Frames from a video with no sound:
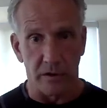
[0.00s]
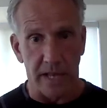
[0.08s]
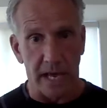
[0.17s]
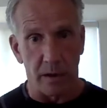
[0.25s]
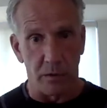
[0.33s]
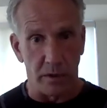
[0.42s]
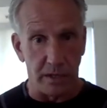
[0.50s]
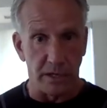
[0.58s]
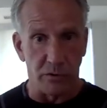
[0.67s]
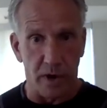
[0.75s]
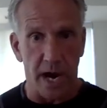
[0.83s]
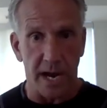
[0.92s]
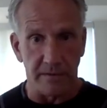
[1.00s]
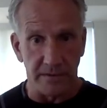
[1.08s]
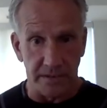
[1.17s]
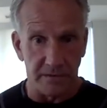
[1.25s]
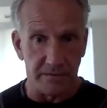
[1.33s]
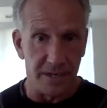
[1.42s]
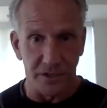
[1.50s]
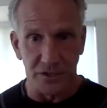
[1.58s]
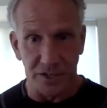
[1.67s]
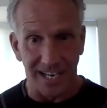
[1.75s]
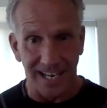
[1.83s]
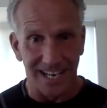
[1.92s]
that really drives the
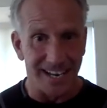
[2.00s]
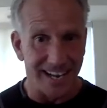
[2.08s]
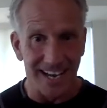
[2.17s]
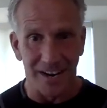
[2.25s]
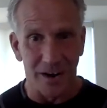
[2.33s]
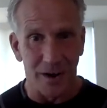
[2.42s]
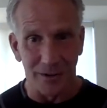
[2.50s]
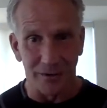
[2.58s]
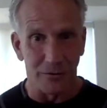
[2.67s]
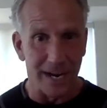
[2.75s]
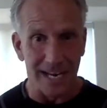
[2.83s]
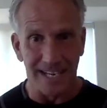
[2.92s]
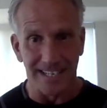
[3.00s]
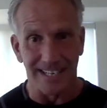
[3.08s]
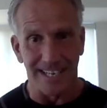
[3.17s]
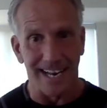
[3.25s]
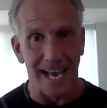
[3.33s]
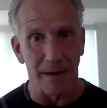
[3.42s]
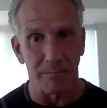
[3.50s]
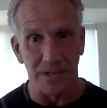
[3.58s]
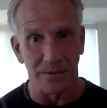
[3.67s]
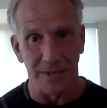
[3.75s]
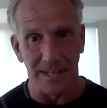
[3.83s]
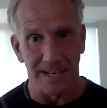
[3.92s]
vision and all the greatness that happens
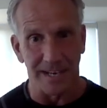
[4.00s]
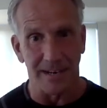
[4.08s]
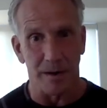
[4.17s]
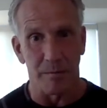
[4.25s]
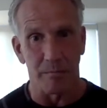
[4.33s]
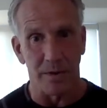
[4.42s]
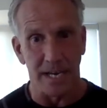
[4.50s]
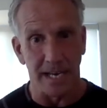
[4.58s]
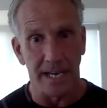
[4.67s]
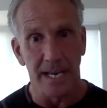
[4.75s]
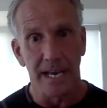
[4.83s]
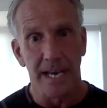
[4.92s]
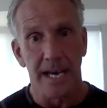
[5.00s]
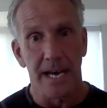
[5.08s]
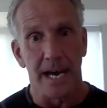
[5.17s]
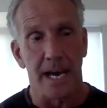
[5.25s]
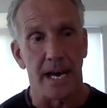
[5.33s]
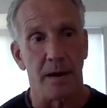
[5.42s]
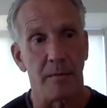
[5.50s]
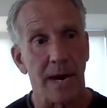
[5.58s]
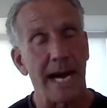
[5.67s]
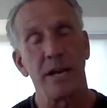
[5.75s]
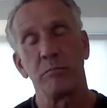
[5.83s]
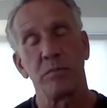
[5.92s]
within a company.
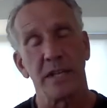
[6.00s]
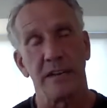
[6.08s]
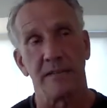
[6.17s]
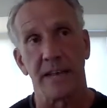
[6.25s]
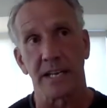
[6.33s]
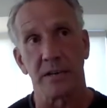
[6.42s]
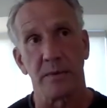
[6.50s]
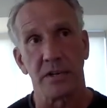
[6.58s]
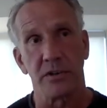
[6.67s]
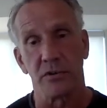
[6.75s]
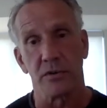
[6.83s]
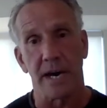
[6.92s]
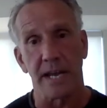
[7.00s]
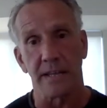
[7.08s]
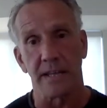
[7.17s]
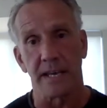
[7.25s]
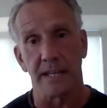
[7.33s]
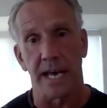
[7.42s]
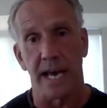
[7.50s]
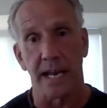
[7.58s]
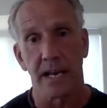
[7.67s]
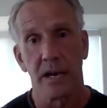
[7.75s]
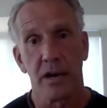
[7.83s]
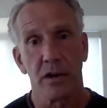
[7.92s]
I don't believe that to be true. I think that
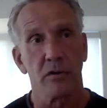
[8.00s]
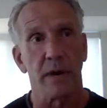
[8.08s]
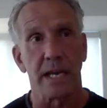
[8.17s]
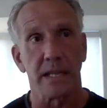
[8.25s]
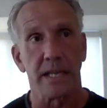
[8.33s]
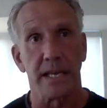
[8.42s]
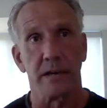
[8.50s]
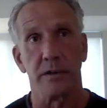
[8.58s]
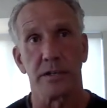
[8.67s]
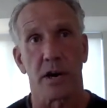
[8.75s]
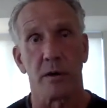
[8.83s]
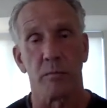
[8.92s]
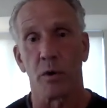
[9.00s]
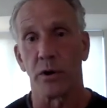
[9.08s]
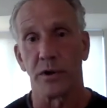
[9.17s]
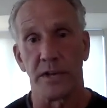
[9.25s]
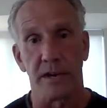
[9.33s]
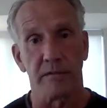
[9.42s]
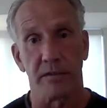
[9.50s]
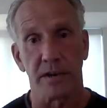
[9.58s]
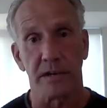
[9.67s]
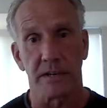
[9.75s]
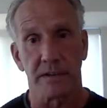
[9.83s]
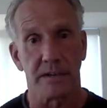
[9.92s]
great leaders are more
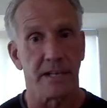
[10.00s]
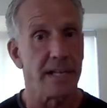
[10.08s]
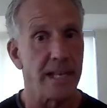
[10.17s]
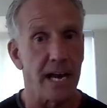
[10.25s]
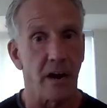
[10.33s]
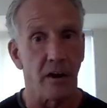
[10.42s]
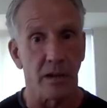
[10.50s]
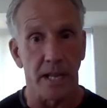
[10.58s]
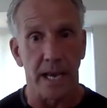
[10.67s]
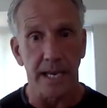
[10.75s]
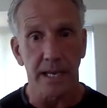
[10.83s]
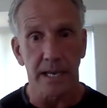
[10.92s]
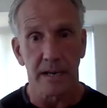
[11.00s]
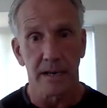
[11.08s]
different than they are alike.